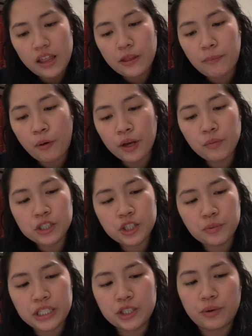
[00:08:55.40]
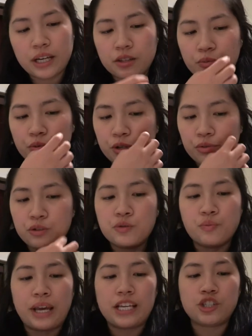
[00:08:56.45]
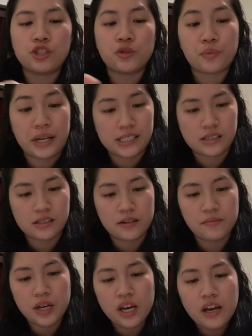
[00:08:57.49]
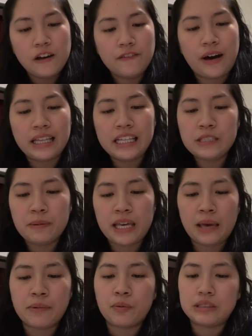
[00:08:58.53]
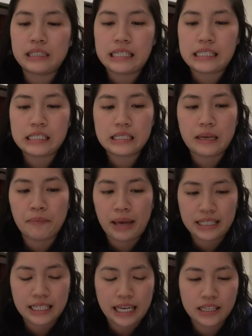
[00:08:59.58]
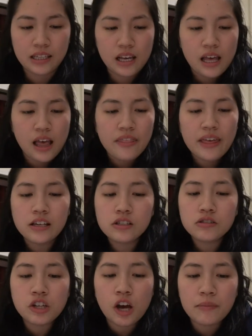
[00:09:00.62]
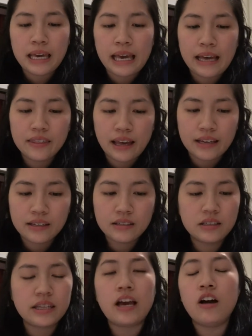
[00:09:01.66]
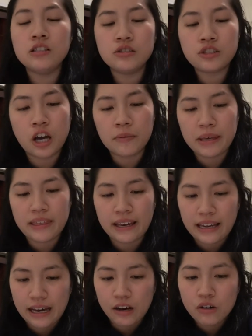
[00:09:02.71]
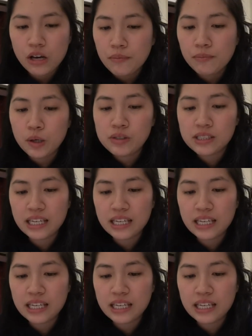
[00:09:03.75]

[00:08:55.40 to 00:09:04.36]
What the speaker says: The point was to redirect the recruits' rage into racism. Violence became a release, a mandate. They also taught me that now most